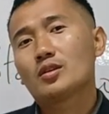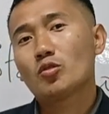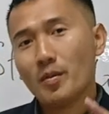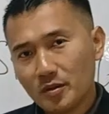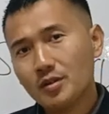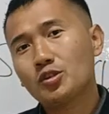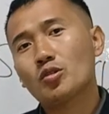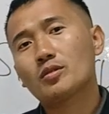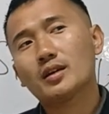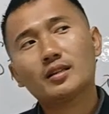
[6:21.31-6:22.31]
You have to
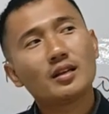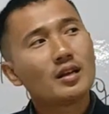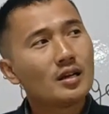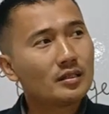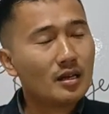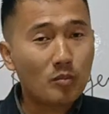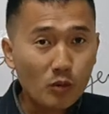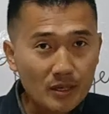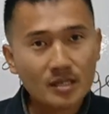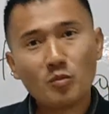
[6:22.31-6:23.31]
ensure that the
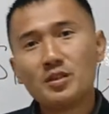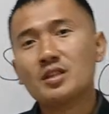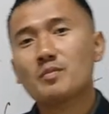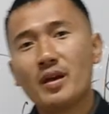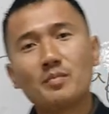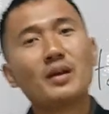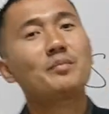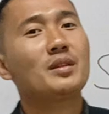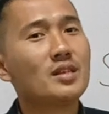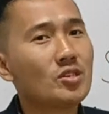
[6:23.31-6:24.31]
policy which is made by
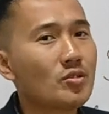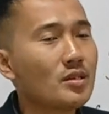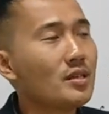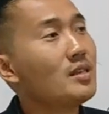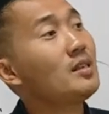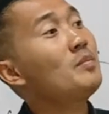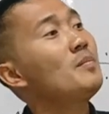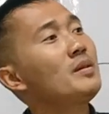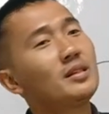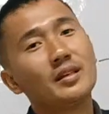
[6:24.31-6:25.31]
the ministers is
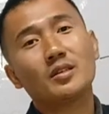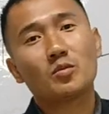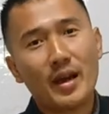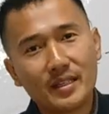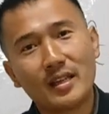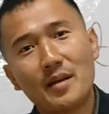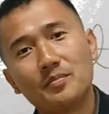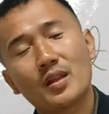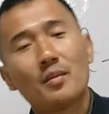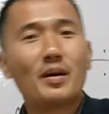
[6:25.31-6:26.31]
implemented at the right
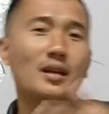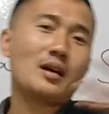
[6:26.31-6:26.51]
time by the